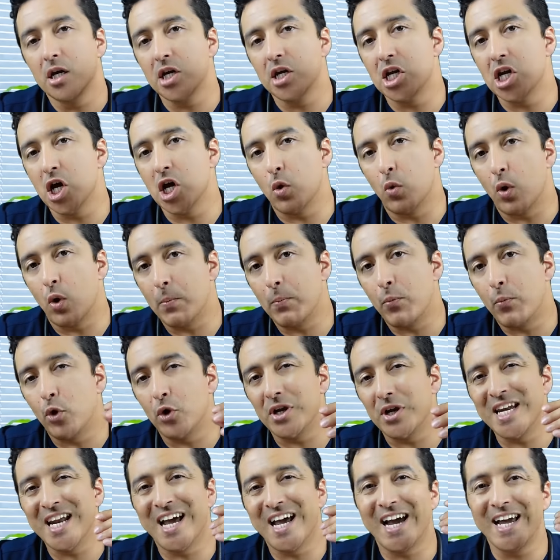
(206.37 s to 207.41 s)
you know,
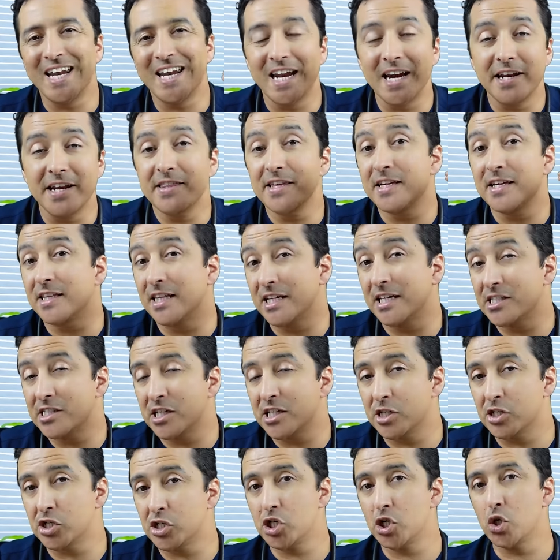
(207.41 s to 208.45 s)
1.9, anything less
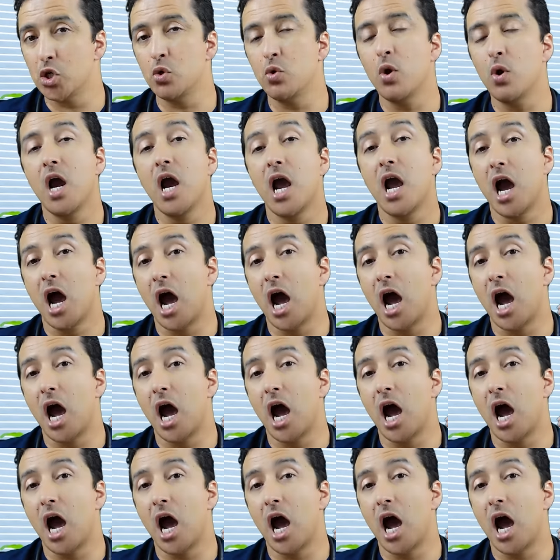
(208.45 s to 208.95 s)
than 2,